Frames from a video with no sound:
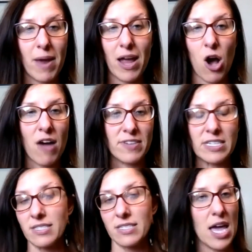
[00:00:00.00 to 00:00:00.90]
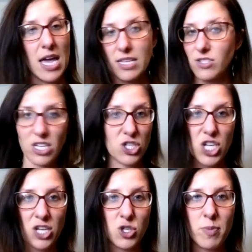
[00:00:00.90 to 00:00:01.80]
my office. It's going to
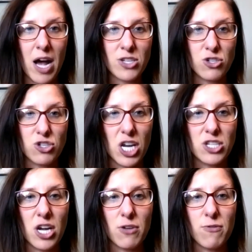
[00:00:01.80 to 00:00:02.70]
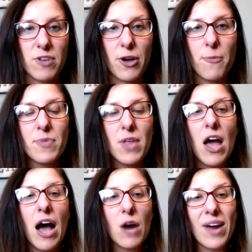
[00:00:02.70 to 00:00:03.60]
change your posture, change how you feel.
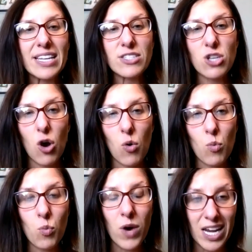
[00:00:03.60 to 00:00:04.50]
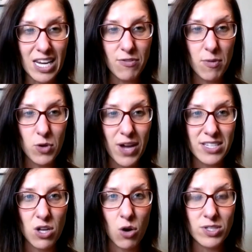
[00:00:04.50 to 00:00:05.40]
All right, so what I need from you
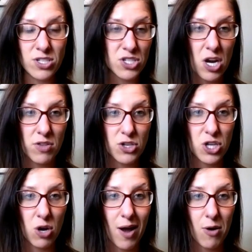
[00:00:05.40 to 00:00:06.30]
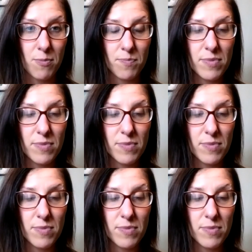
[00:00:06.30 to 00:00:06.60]
guys, though, is to share the show out.